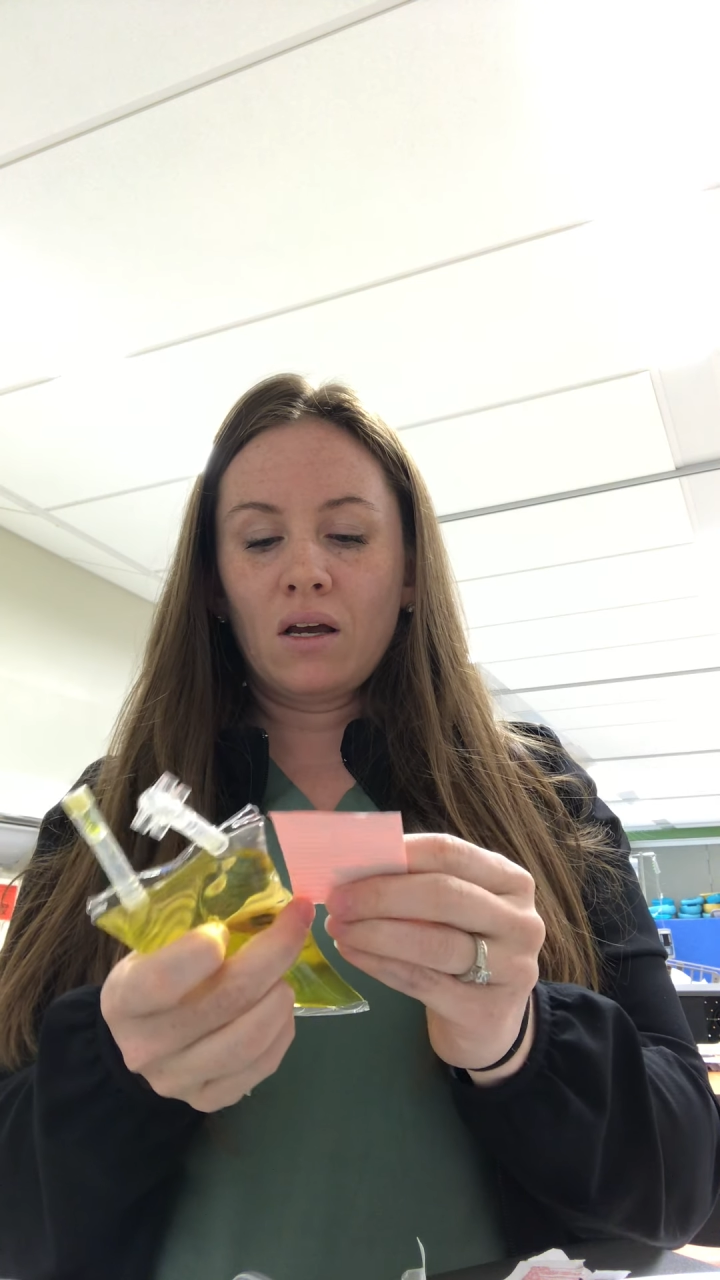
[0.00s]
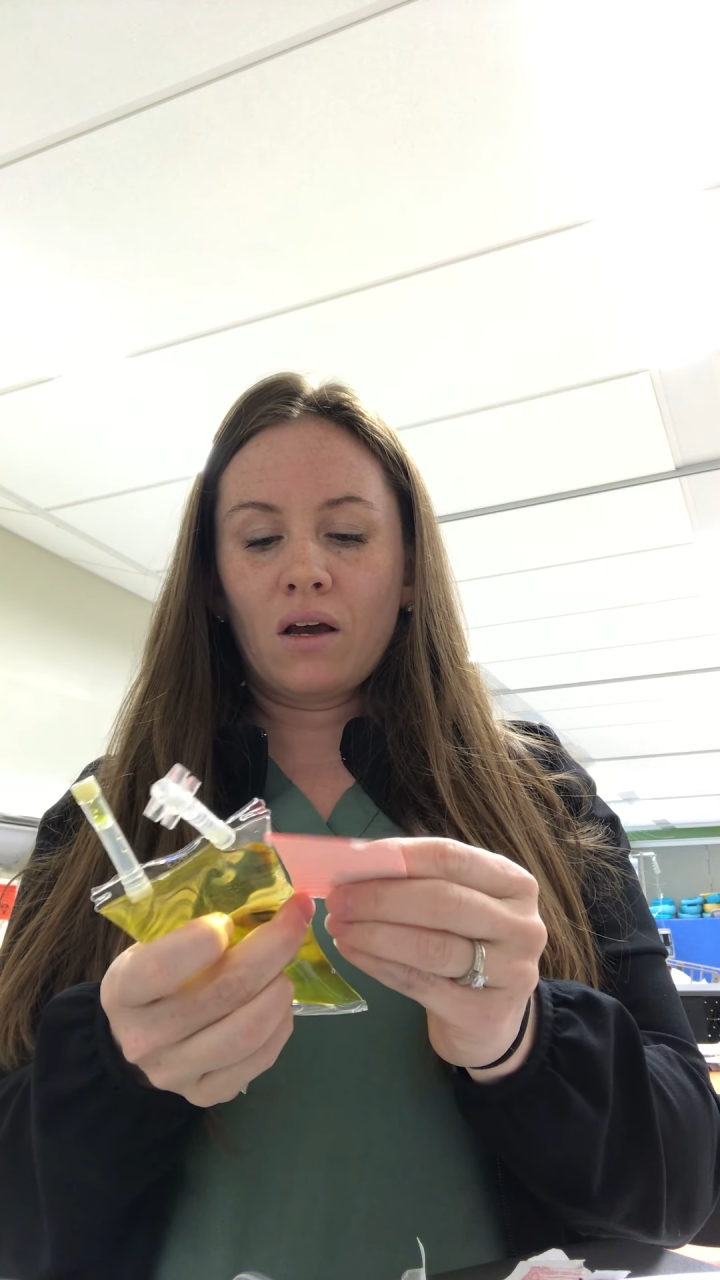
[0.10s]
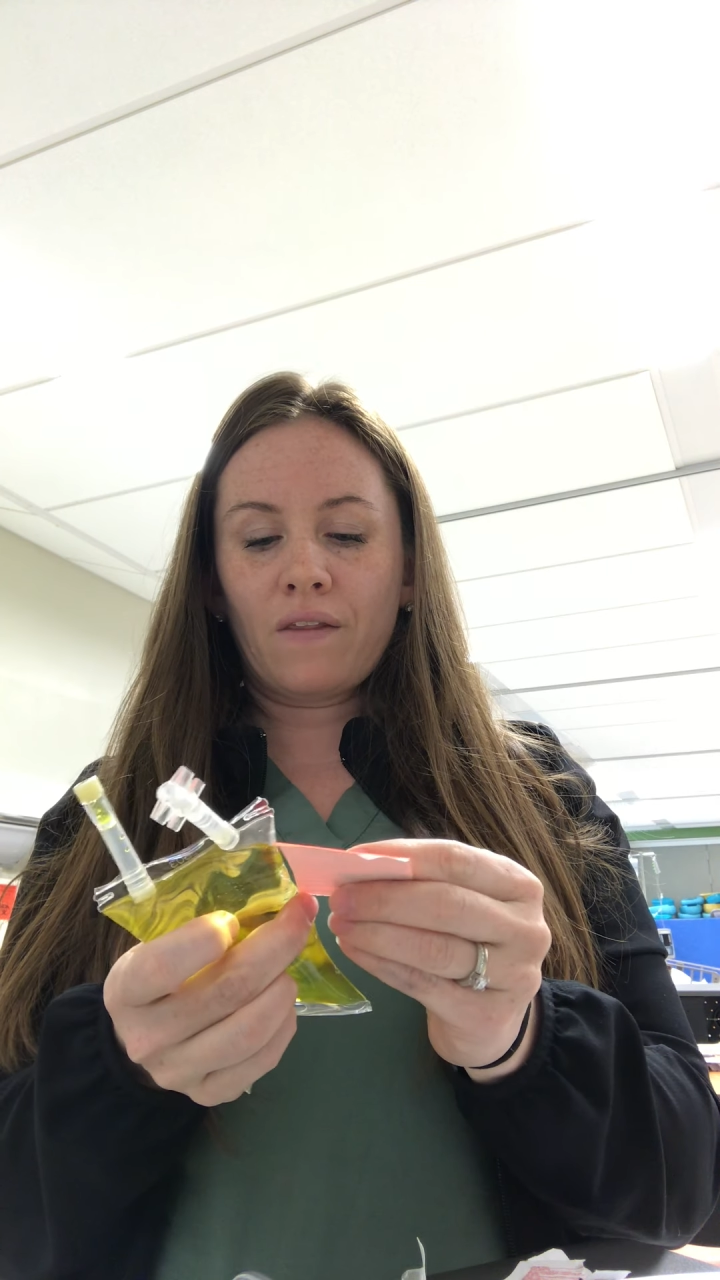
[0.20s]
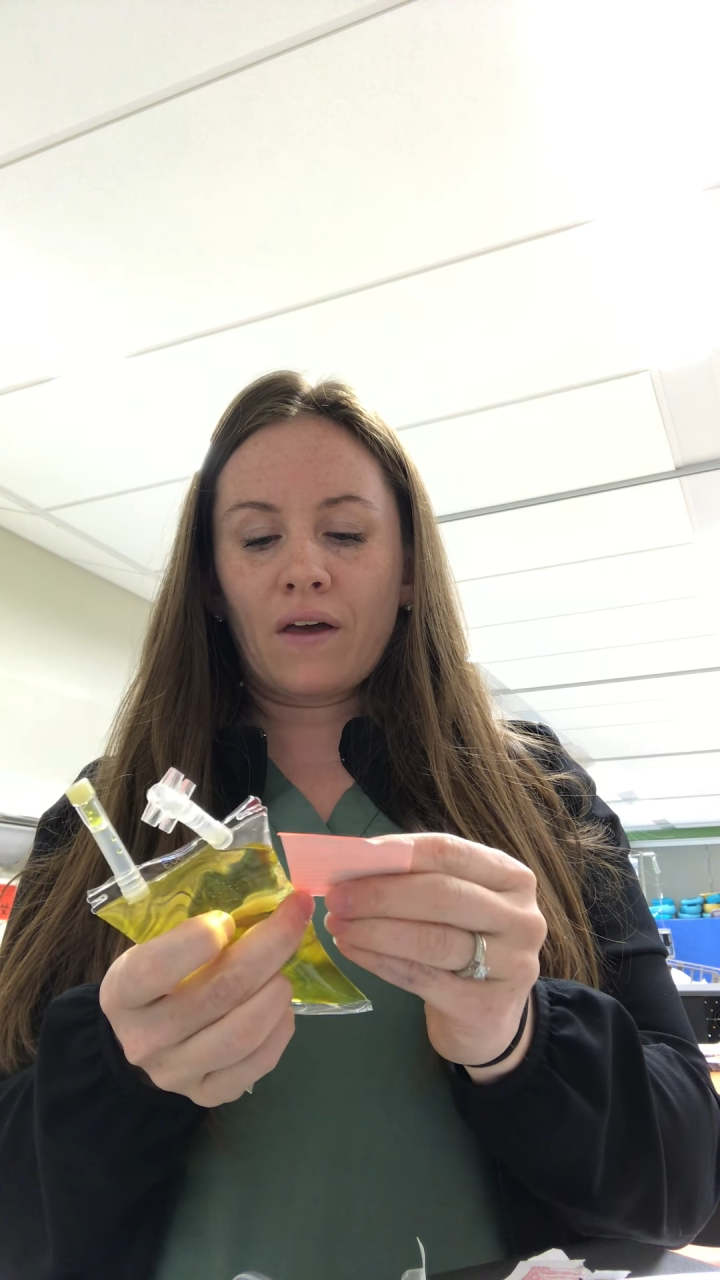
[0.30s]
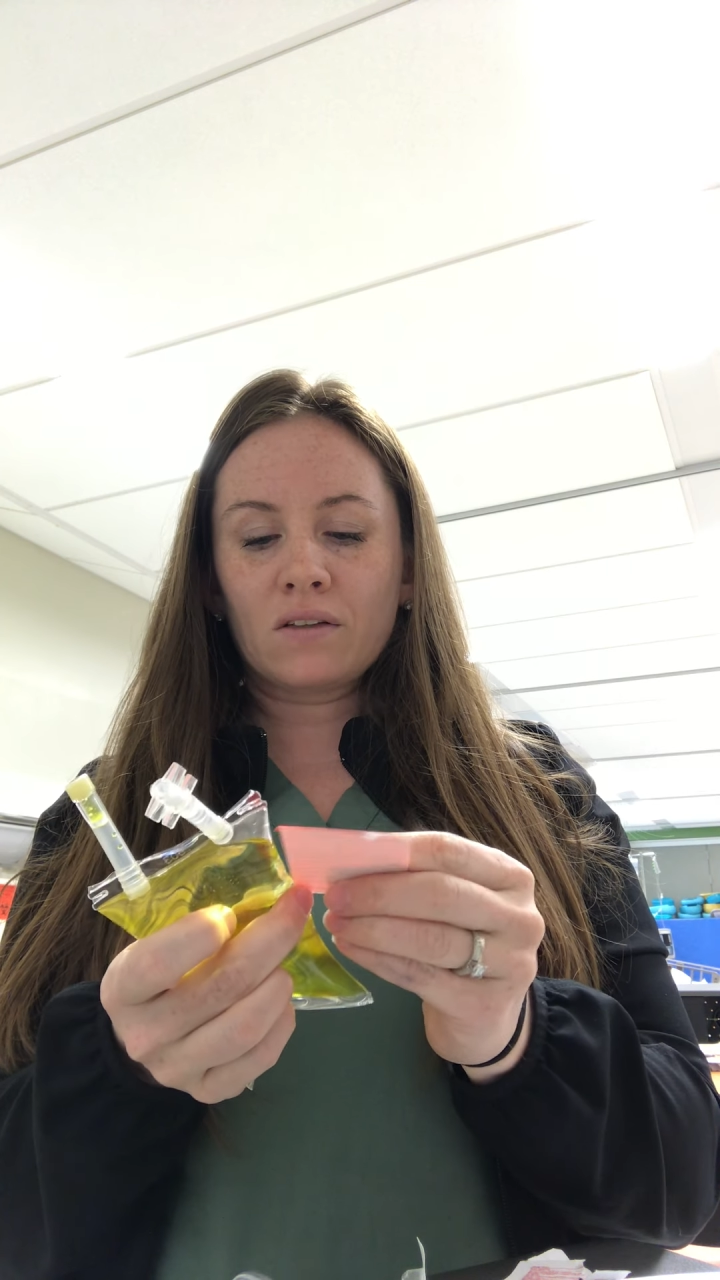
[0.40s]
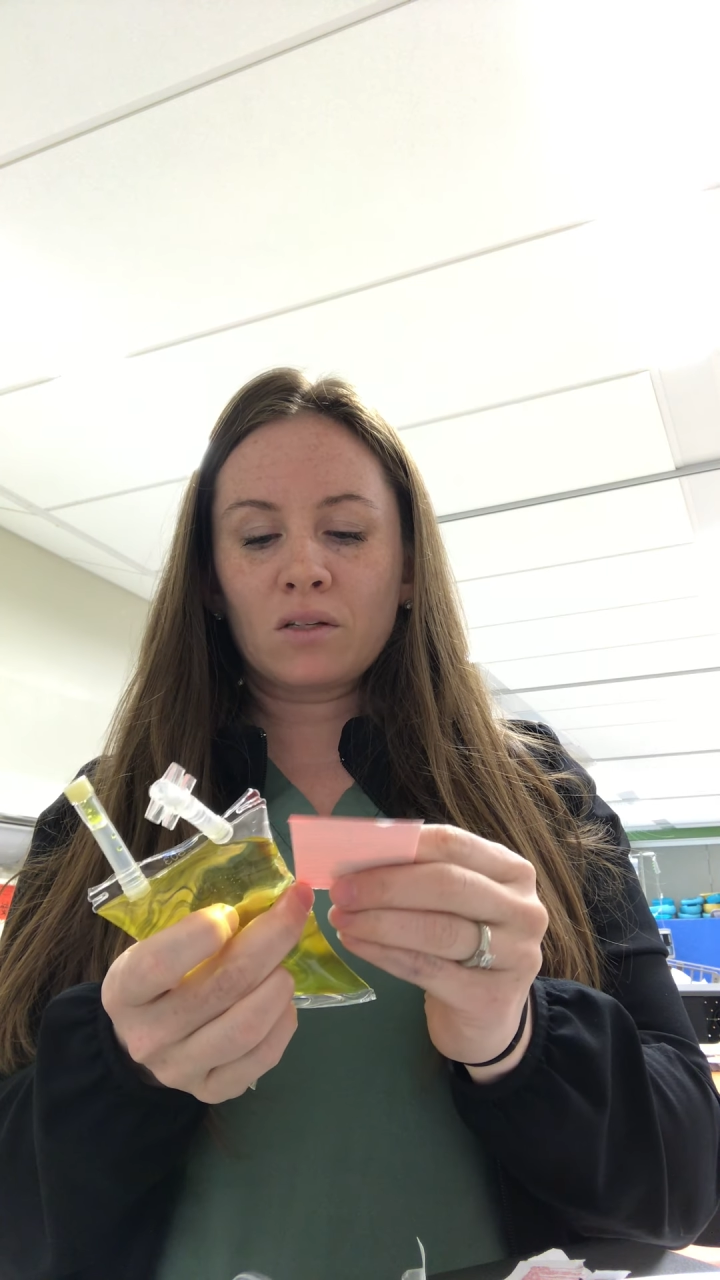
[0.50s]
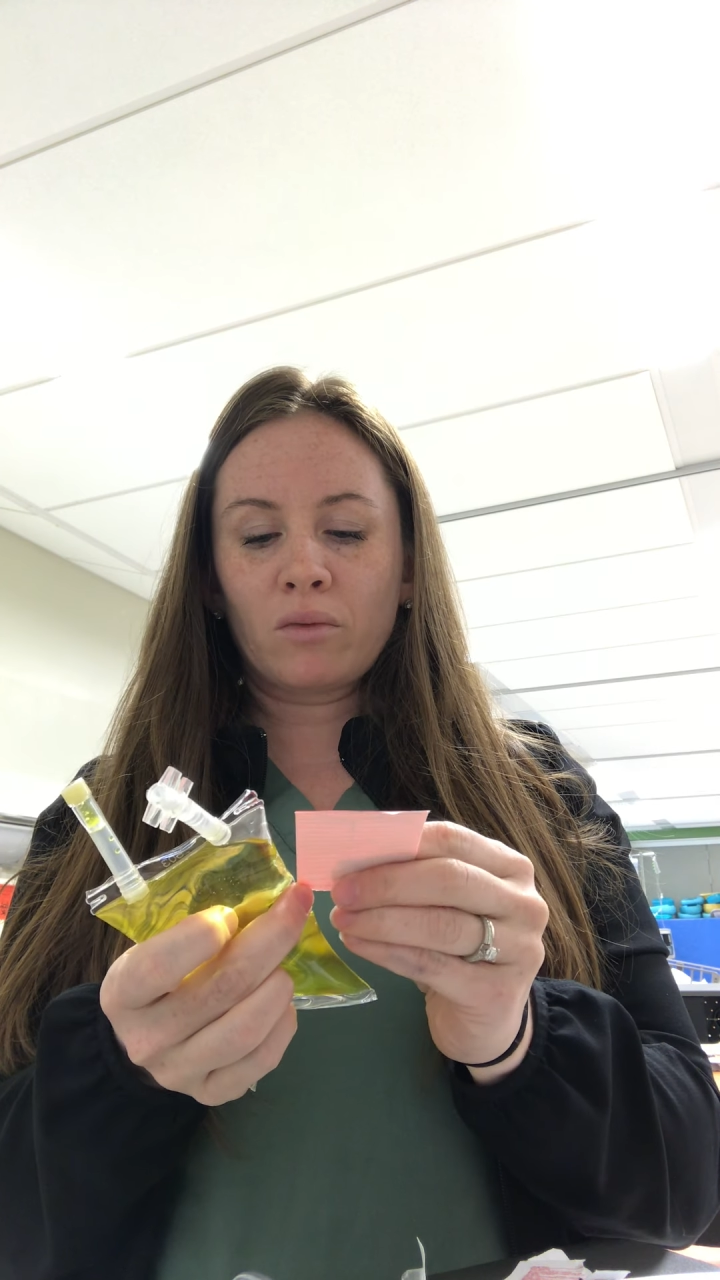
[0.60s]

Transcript: 1,000